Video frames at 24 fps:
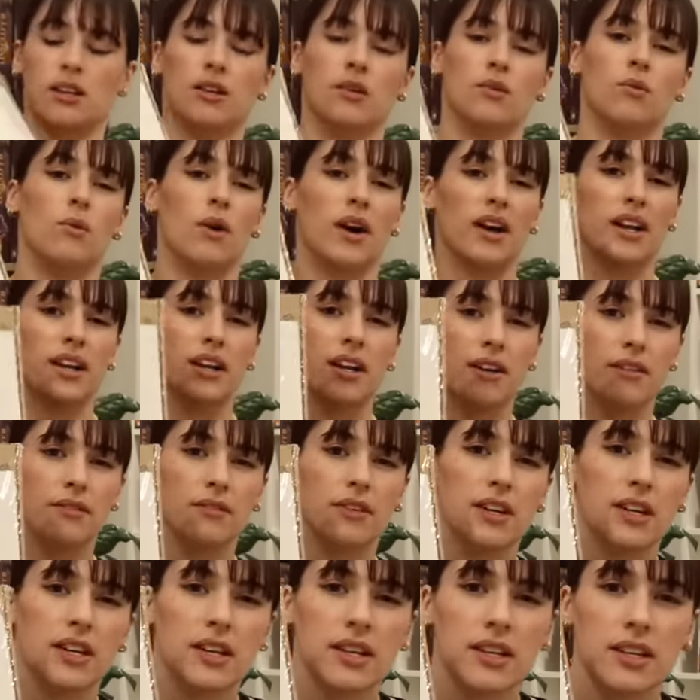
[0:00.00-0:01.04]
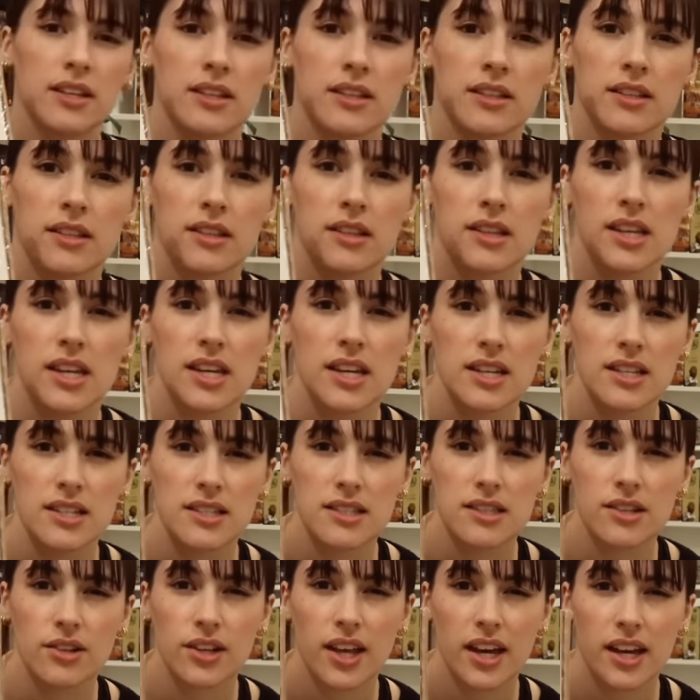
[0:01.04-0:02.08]
one of these.
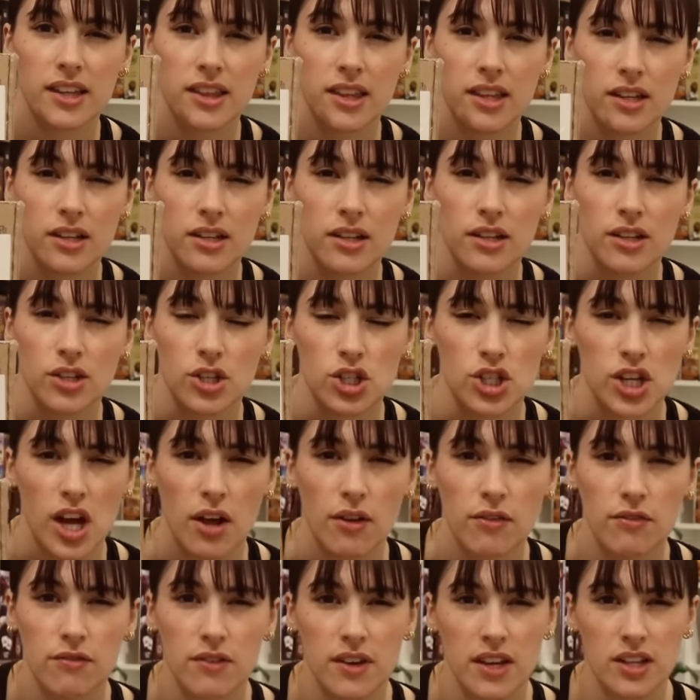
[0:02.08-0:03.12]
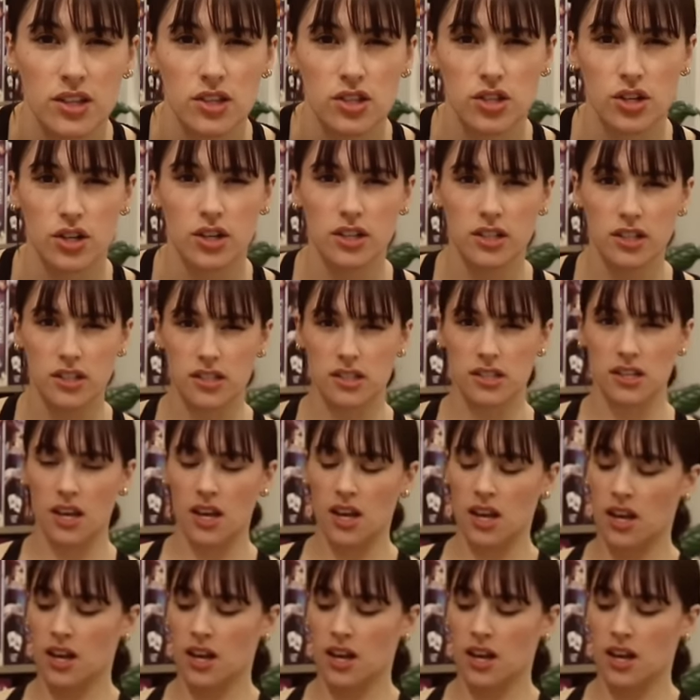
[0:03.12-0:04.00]
They're like the little shelf inserts,